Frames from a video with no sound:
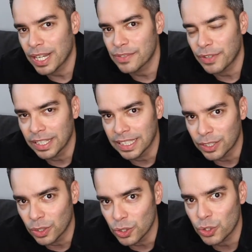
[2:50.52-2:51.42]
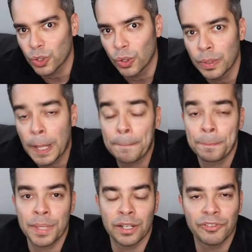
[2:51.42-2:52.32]
has very little control,
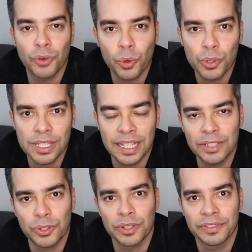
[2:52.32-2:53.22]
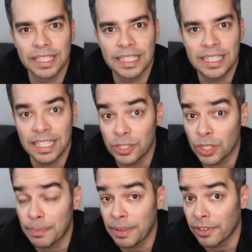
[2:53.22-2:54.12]
then of course the internal validity is
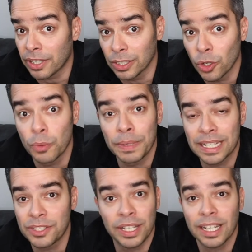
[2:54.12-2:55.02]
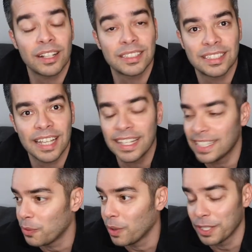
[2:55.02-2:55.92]
going to be very low, because you cannot say
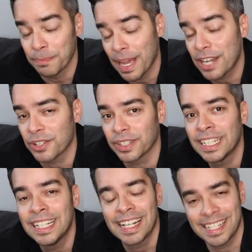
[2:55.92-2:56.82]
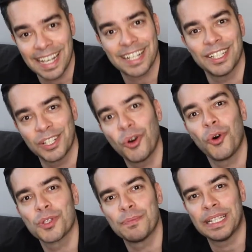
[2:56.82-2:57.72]
that what you measured is actually
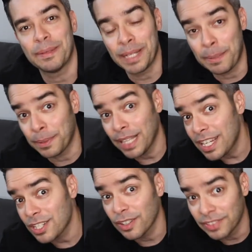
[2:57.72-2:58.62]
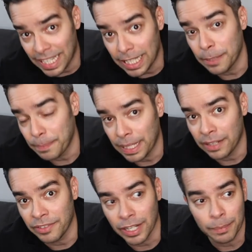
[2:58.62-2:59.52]
caused by the manipulation of the
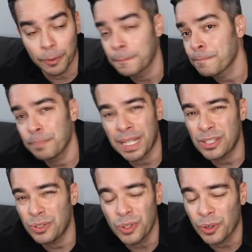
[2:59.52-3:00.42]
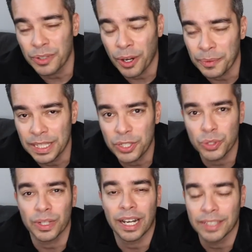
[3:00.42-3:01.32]
independent variable, because you don't not really
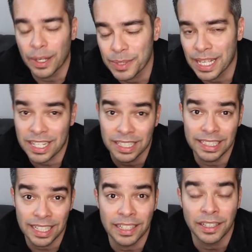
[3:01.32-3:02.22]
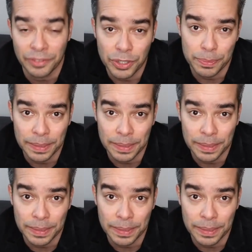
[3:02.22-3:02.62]
sure how that was actually done in the first